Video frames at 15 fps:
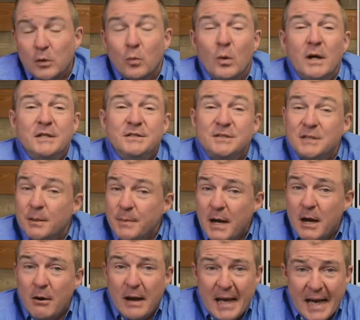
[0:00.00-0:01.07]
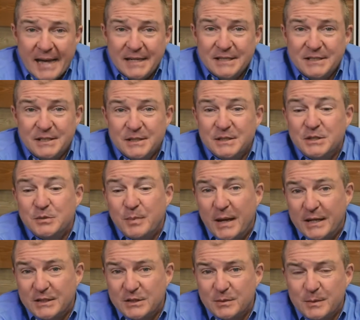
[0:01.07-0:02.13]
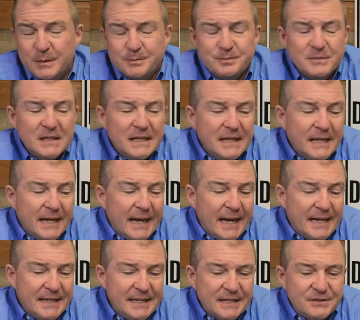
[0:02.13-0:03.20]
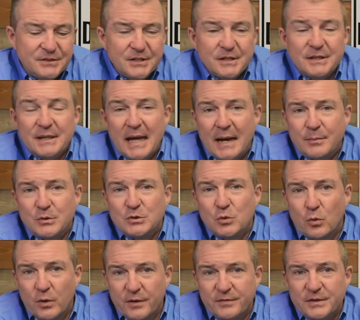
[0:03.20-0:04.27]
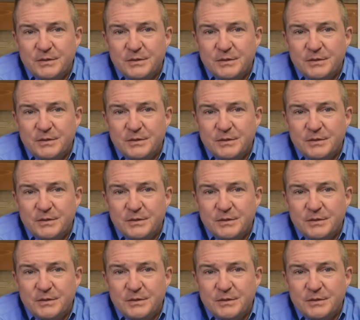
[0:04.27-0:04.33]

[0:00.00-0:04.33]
was somehow added to the specimen, and it gets to the laboratory, if it's